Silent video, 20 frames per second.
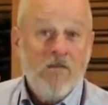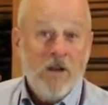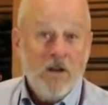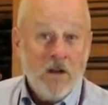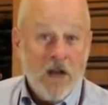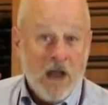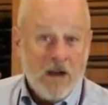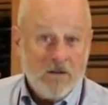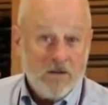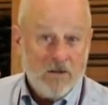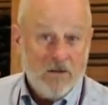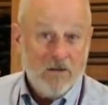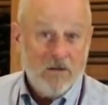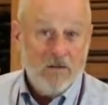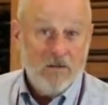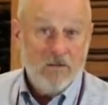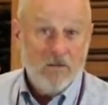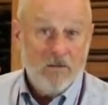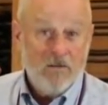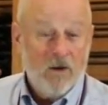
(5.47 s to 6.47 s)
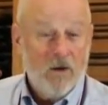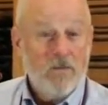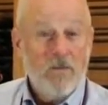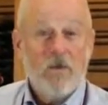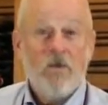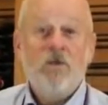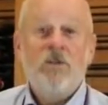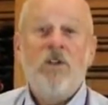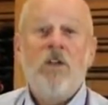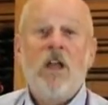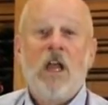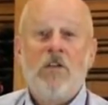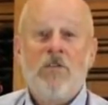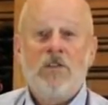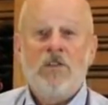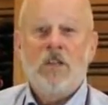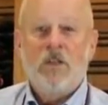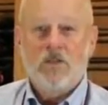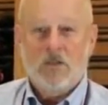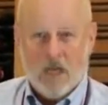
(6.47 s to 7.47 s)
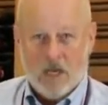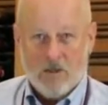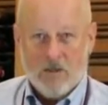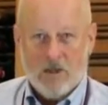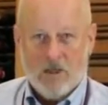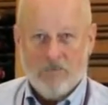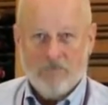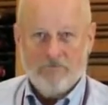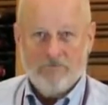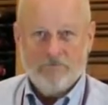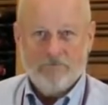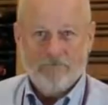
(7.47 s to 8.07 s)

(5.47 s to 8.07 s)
vignette from UC Davis Extension.